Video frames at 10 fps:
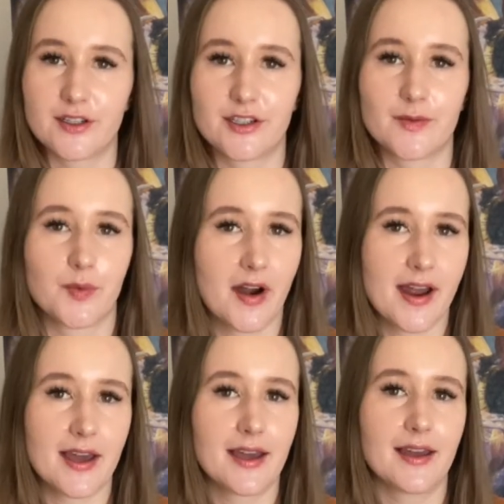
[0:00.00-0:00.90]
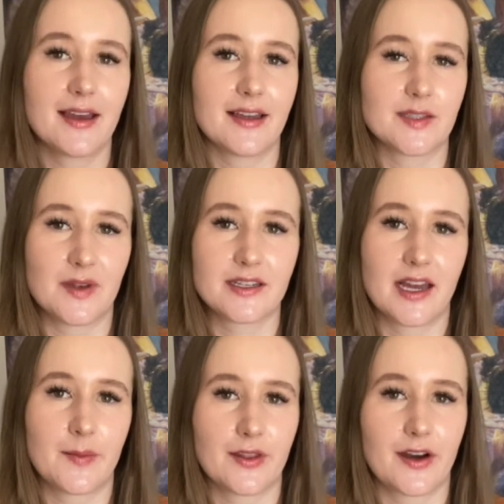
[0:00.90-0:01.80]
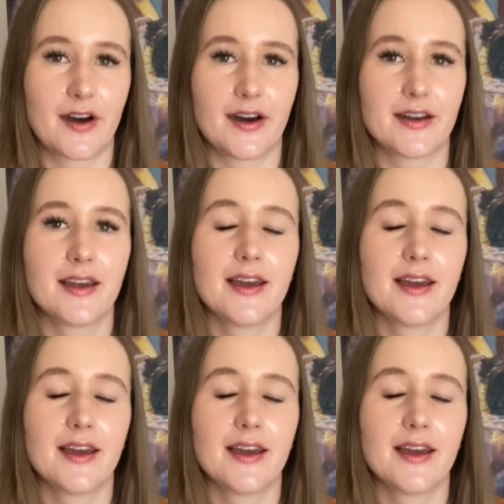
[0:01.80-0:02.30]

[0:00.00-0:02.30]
just pray and spend time with God.